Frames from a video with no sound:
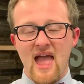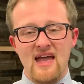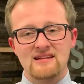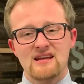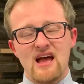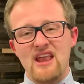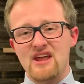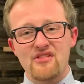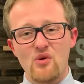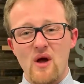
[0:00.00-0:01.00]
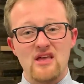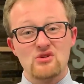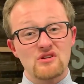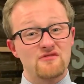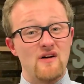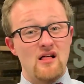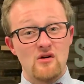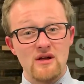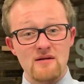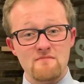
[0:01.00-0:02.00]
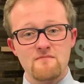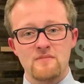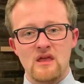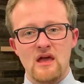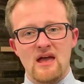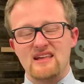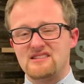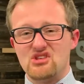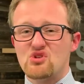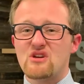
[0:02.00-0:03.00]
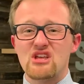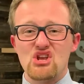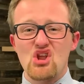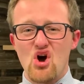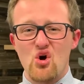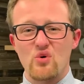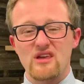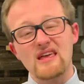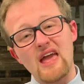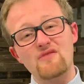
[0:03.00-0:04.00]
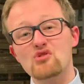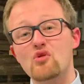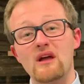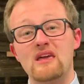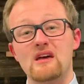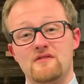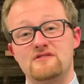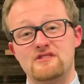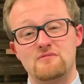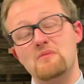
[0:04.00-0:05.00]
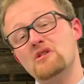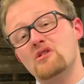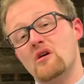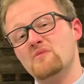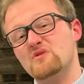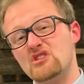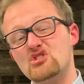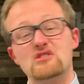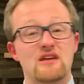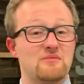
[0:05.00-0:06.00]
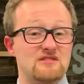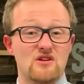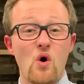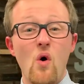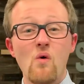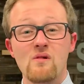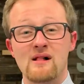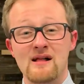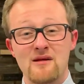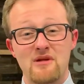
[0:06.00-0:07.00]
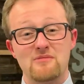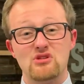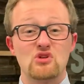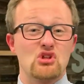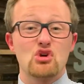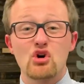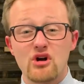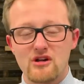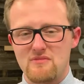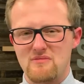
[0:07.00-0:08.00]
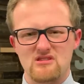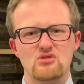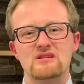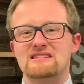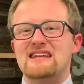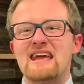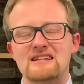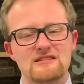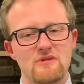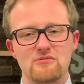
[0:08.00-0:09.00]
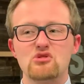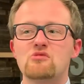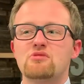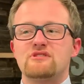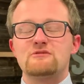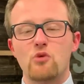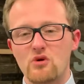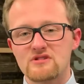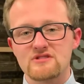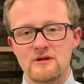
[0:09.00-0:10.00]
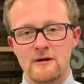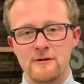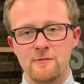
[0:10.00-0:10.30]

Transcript: And another way you can follow him is that you can know he gave you great gifts. Maybe you're a musician like Miss Nicole. Maybe you can cook. Maybe you can dance. Maybe you can play sports.